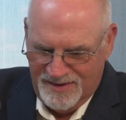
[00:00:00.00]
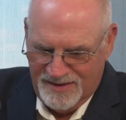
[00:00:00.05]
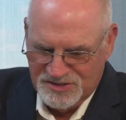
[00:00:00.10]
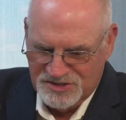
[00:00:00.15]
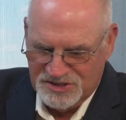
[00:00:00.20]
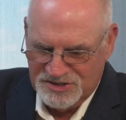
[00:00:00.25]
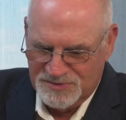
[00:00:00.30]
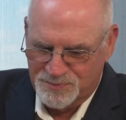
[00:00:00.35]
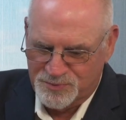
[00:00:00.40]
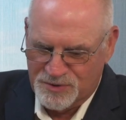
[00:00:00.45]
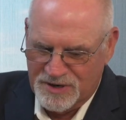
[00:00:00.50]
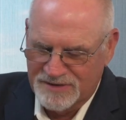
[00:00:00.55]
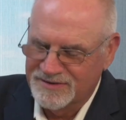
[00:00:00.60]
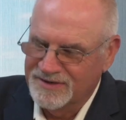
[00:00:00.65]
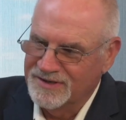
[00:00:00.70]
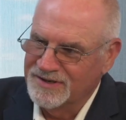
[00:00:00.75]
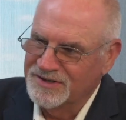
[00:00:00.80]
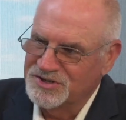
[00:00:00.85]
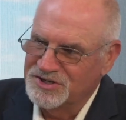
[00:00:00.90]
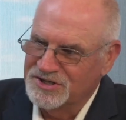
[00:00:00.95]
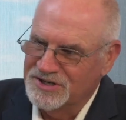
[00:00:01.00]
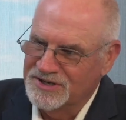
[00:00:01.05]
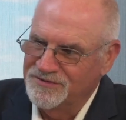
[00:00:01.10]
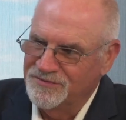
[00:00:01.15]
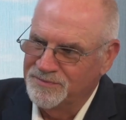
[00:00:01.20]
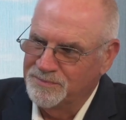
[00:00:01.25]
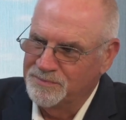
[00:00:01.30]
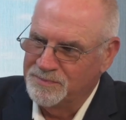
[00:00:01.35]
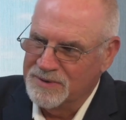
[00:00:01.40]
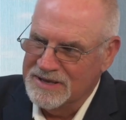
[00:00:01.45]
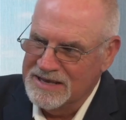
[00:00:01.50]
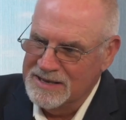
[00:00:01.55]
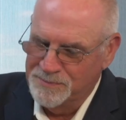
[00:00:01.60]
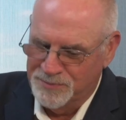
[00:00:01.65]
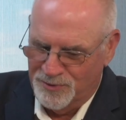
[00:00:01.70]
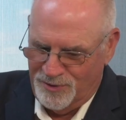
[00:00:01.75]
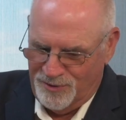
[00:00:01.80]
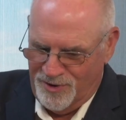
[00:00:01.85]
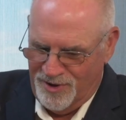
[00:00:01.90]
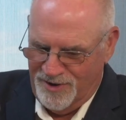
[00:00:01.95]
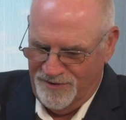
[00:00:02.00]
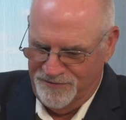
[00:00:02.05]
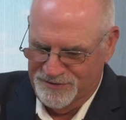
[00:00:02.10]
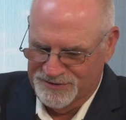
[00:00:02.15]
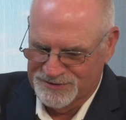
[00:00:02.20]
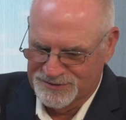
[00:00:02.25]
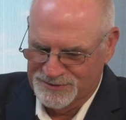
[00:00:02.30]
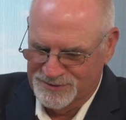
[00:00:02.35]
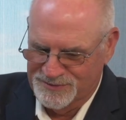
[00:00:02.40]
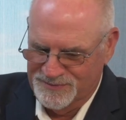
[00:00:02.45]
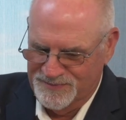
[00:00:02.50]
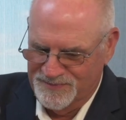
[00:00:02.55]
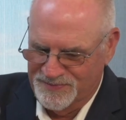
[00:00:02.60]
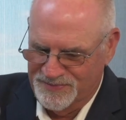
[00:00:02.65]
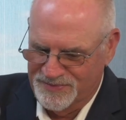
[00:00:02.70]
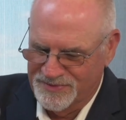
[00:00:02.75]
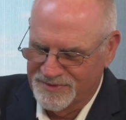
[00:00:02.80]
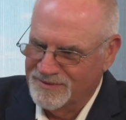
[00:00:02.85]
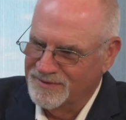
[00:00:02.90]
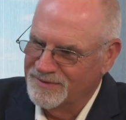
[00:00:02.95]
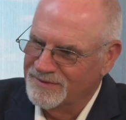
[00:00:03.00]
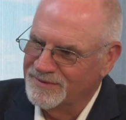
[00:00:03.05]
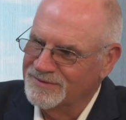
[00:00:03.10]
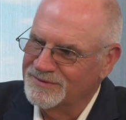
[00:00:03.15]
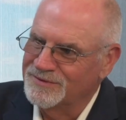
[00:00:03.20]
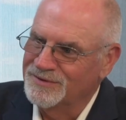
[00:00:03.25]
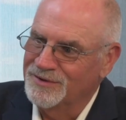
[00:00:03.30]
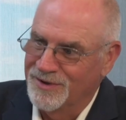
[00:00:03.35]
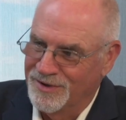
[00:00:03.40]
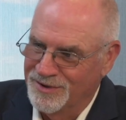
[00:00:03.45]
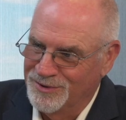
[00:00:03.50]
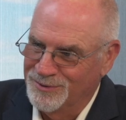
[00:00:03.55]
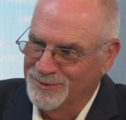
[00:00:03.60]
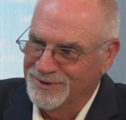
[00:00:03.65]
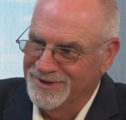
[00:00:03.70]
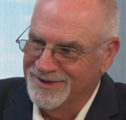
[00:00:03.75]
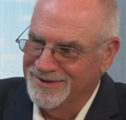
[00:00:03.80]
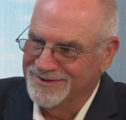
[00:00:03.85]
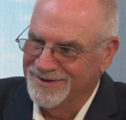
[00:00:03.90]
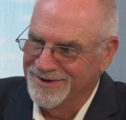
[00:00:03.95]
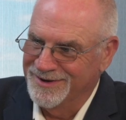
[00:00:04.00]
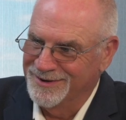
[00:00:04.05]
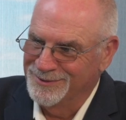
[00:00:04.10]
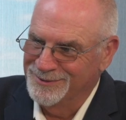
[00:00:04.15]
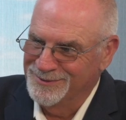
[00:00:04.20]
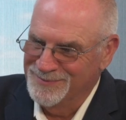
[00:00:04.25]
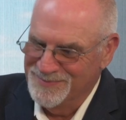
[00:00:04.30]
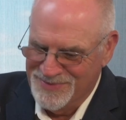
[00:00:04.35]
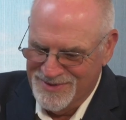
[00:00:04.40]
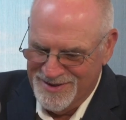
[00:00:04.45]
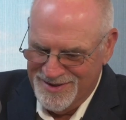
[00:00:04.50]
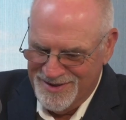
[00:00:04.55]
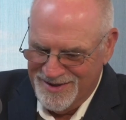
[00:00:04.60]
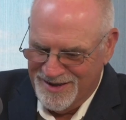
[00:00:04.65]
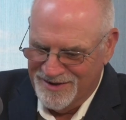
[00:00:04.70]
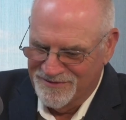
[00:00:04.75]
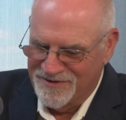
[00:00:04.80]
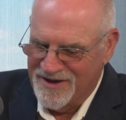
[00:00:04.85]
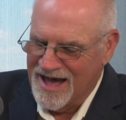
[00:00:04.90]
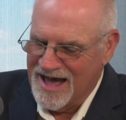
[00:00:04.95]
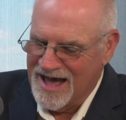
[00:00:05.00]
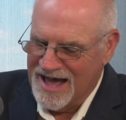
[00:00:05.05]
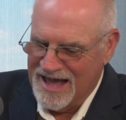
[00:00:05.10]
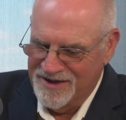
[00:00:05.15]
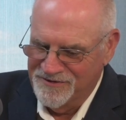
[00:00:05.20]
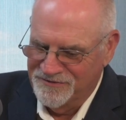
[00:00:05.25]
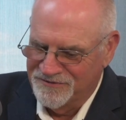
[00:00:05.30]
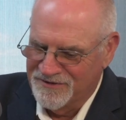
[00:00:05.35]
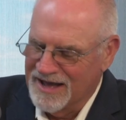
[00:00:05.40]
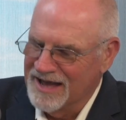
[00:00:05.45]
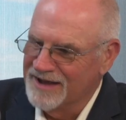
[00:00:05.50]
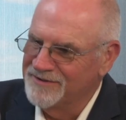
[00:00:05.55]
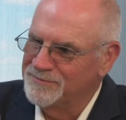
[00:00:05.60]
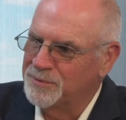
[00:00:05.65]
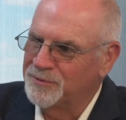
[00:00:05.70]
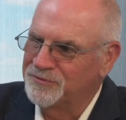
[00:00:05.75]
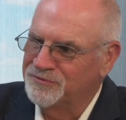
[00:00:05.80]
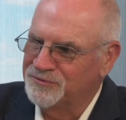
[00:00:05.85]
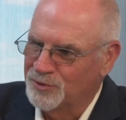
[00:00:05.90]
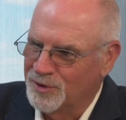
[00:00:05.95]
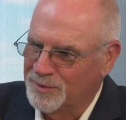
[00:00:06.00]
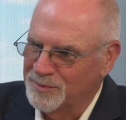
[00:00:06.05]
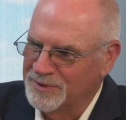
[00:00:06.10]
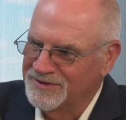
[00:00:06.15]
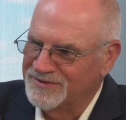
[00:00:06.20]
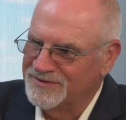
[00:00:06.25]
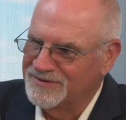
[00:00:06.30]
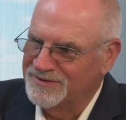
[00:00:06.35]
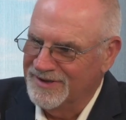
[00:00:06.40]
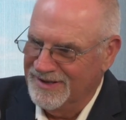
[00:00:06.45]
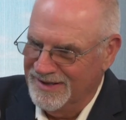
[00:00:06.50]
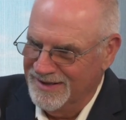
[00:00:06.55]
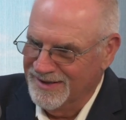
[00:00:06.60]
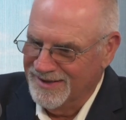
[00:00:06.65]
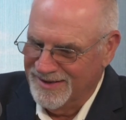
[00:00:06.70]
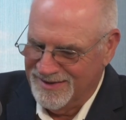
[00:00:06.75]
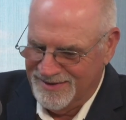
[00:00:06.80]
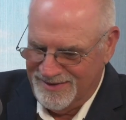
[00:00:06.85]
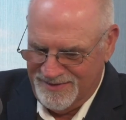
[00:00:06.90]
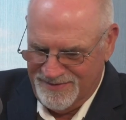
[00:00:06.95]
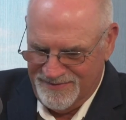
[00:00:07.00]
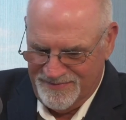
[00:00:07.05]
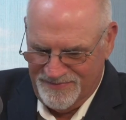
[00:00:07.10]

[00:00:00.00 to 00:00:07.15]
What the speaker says: She's president and chief people officer, a unique title, of High Five Performance, Inc.